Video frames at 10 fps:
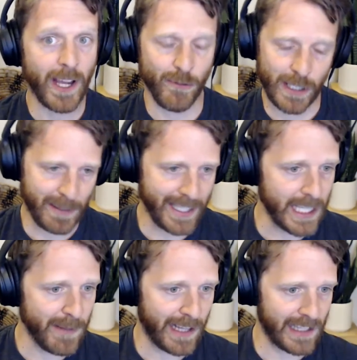we had a really big
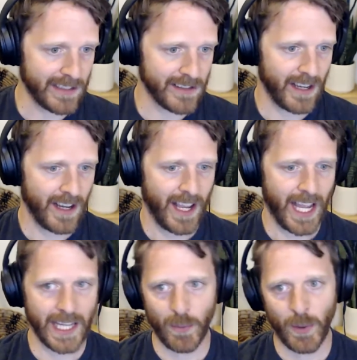email list
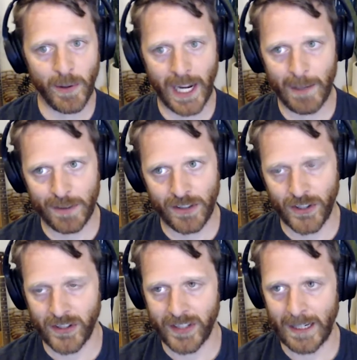and like we were able to
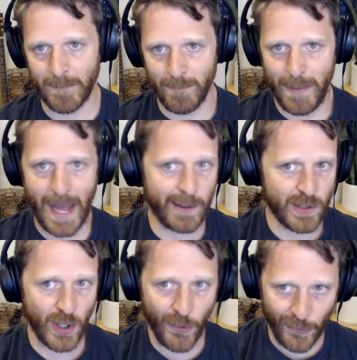just like
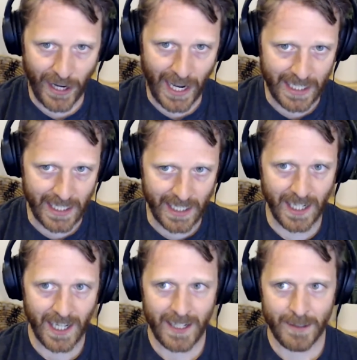bounce over
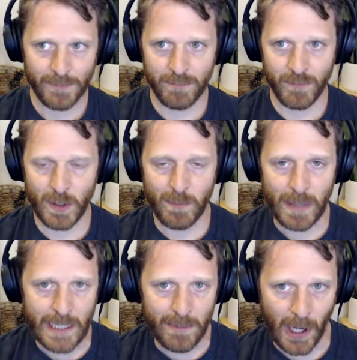any
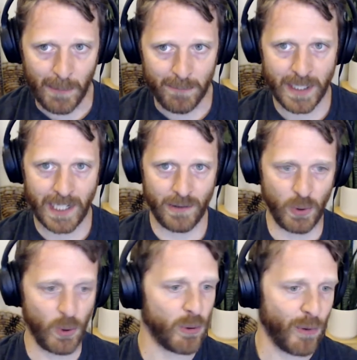speed bump in
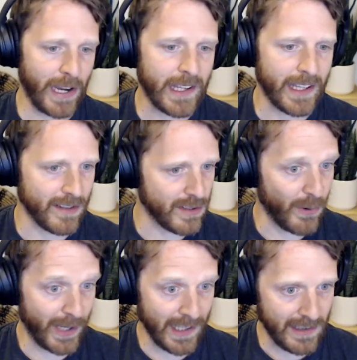Google rankings
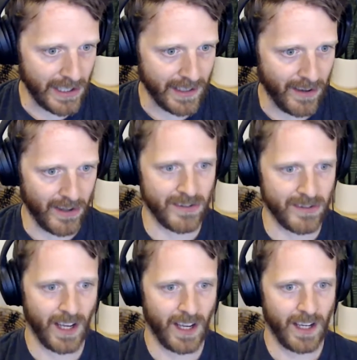so easily
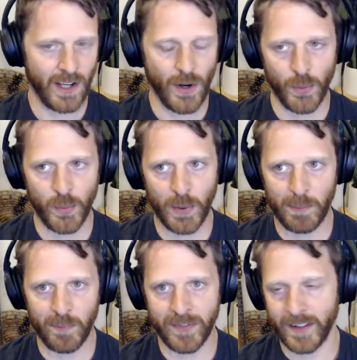because you know
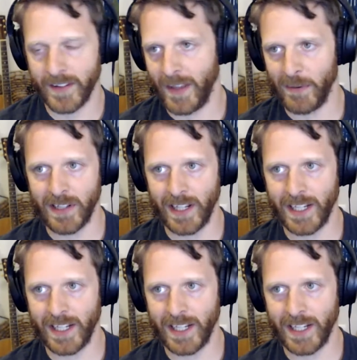we that was